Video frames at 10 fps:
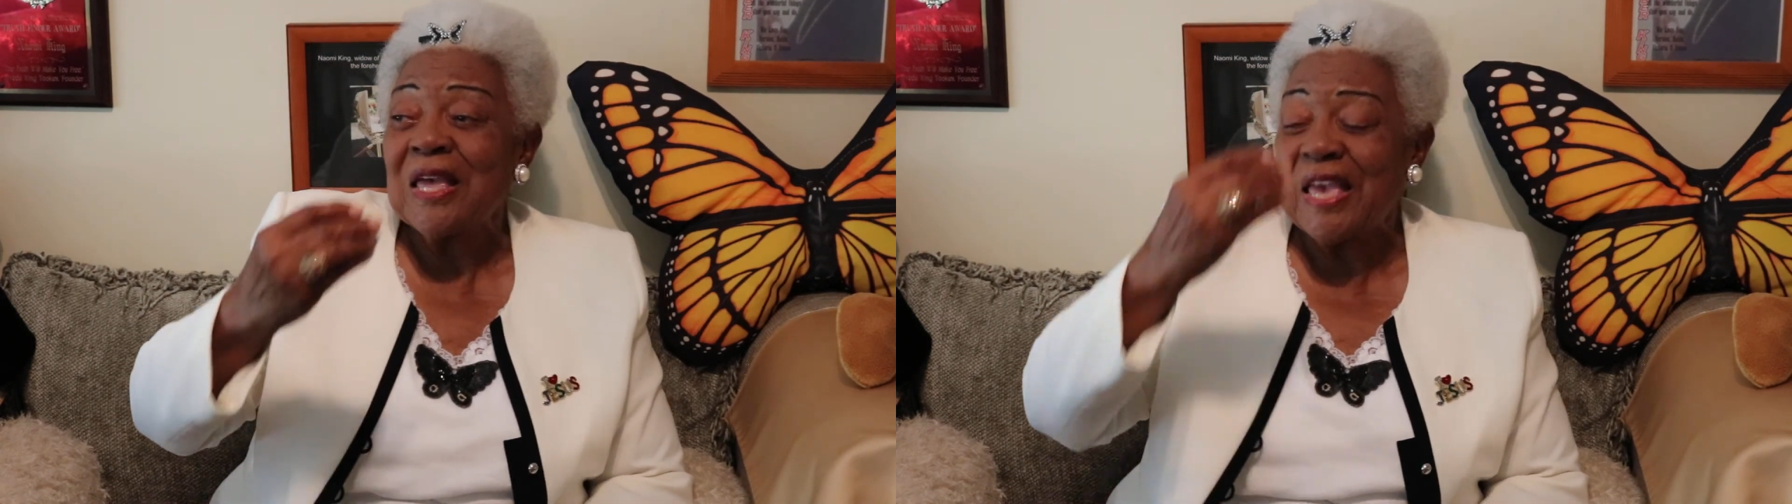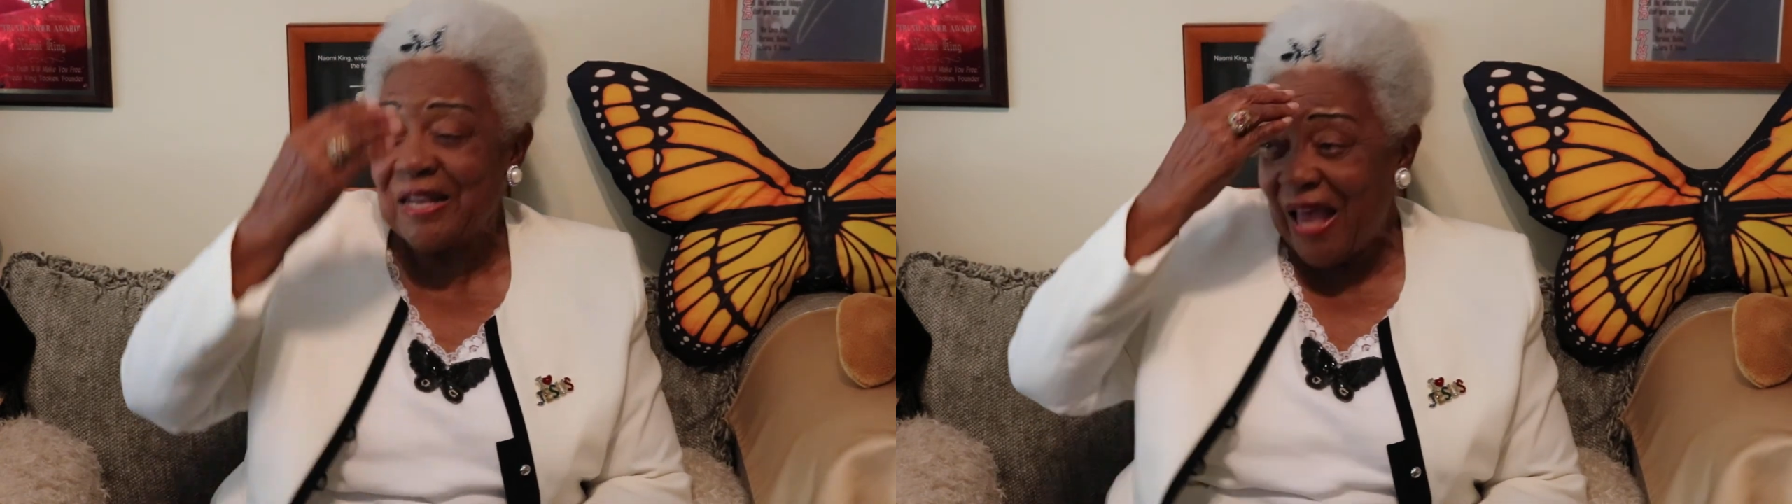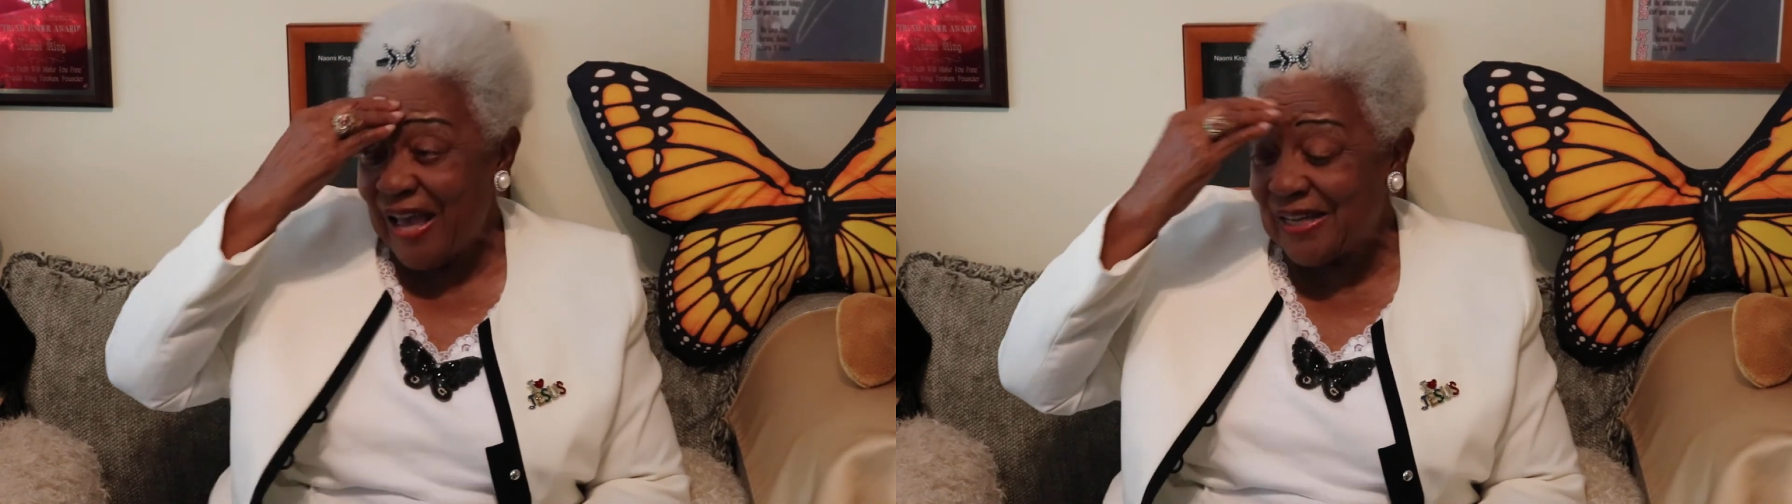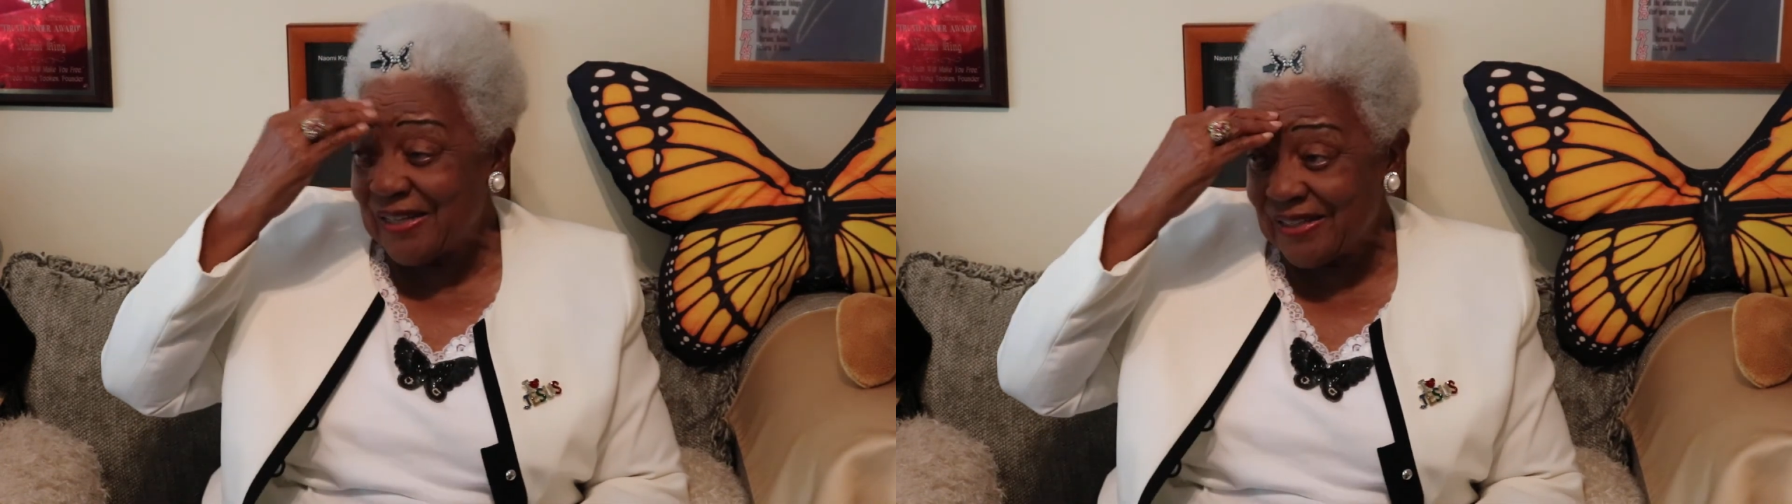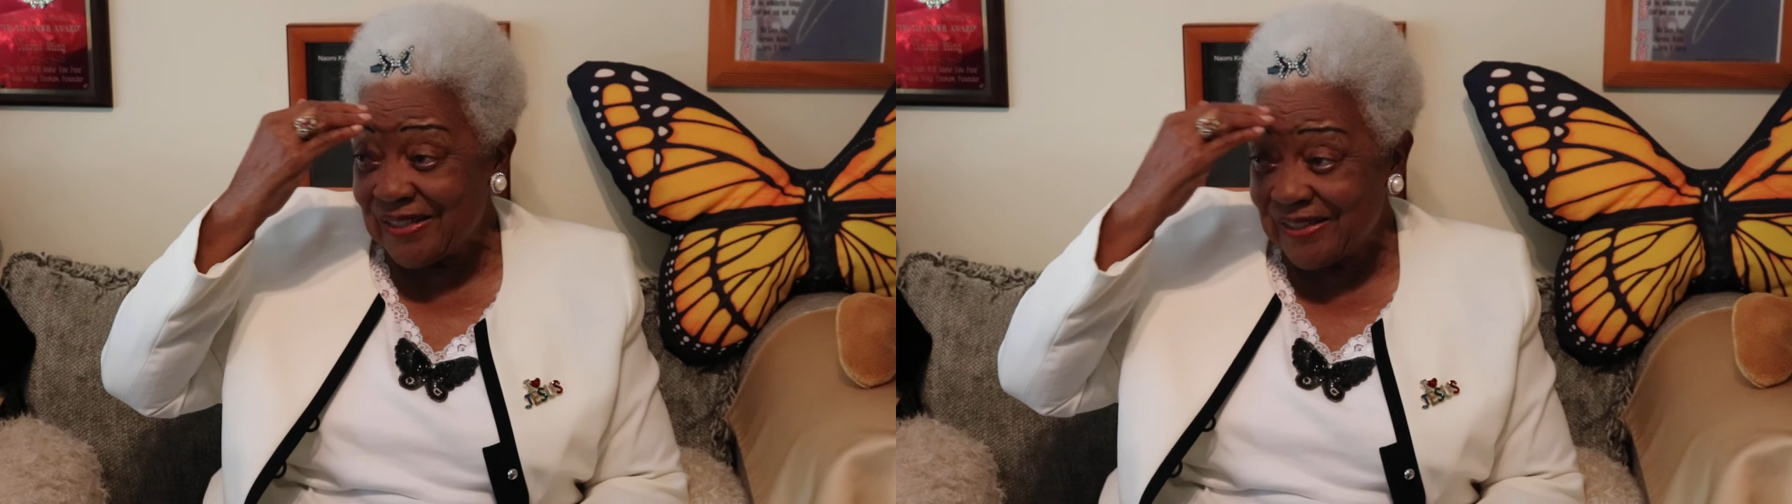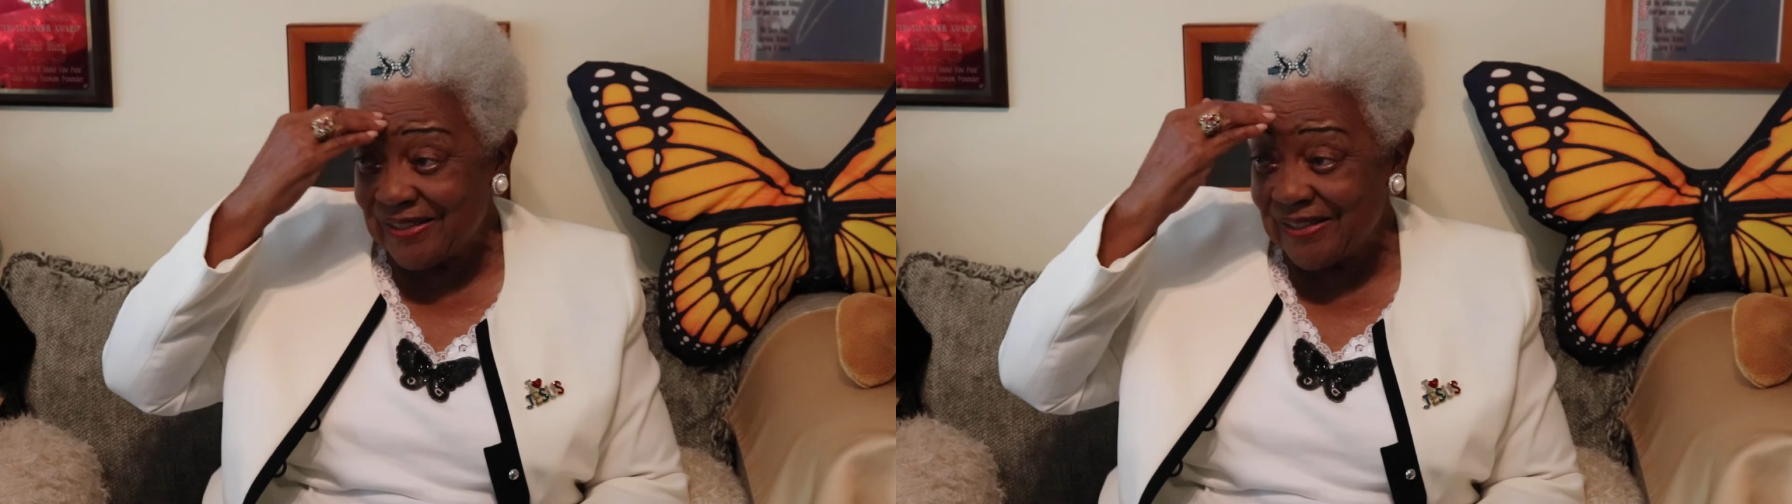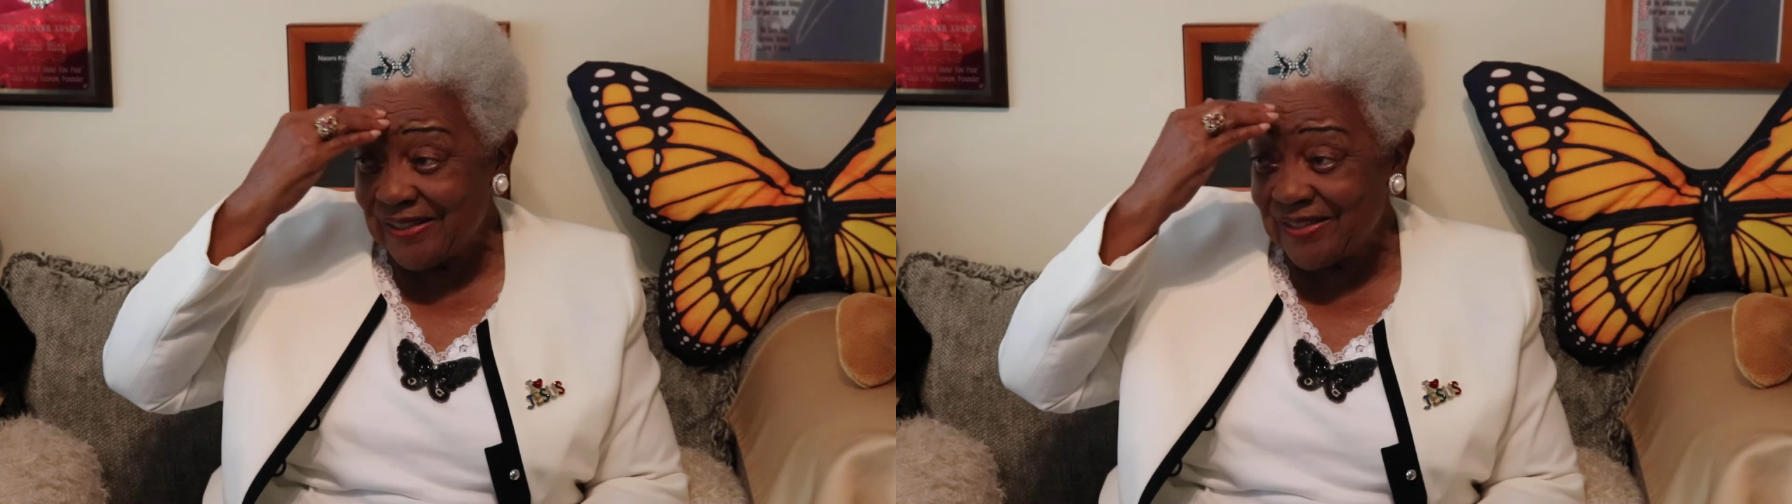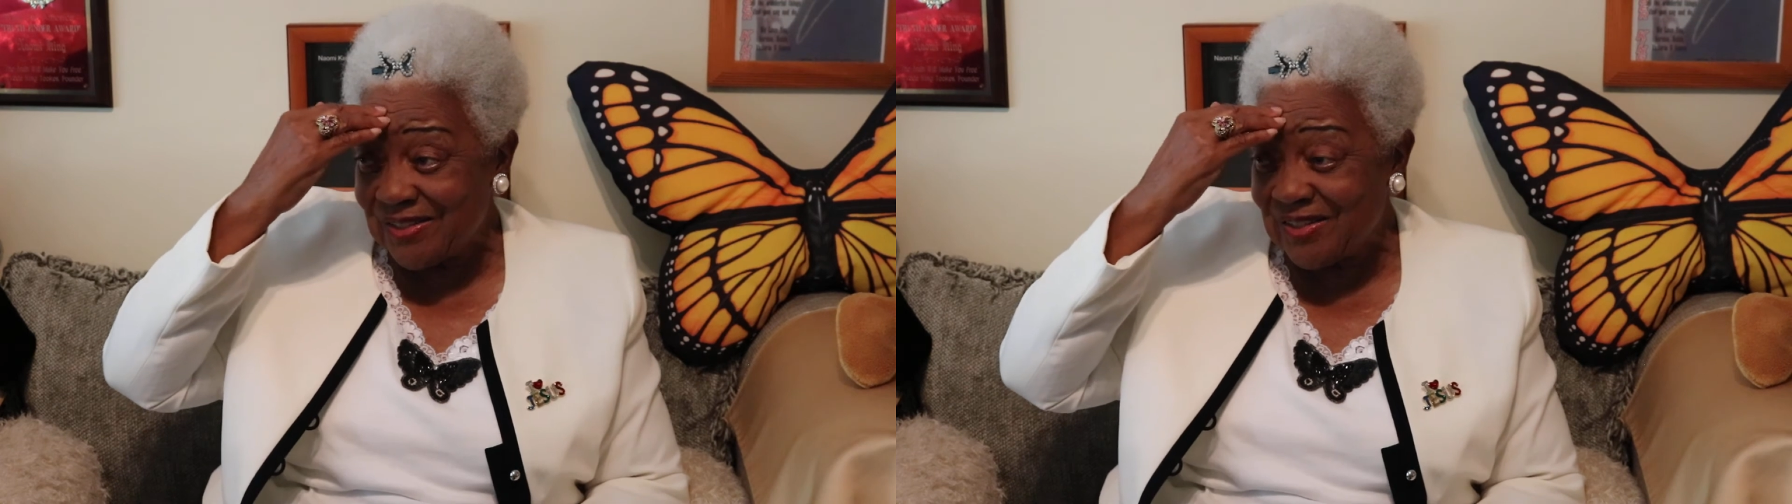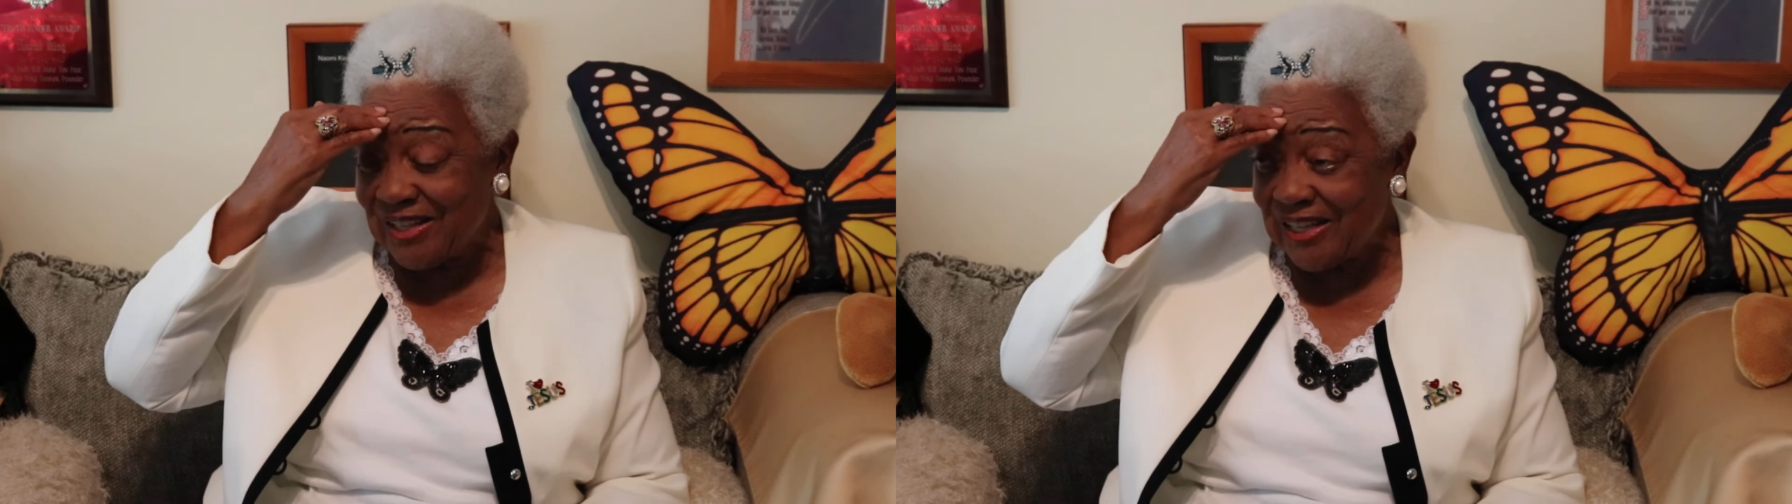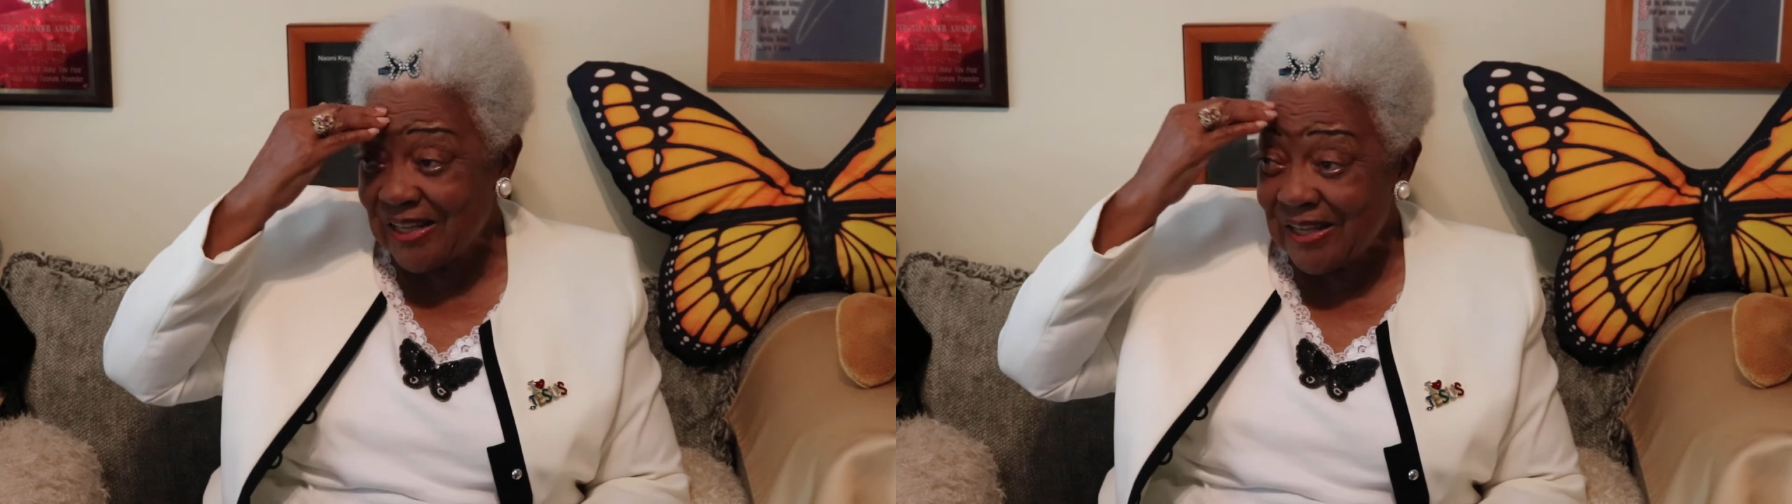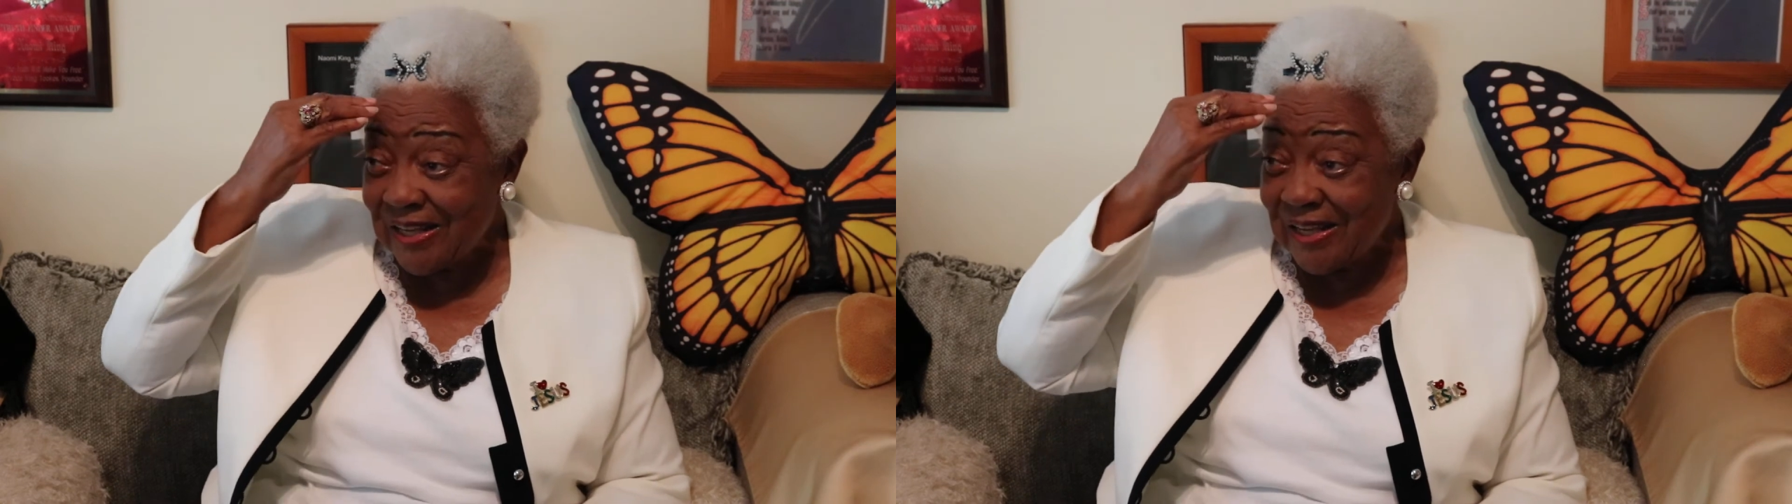and I could see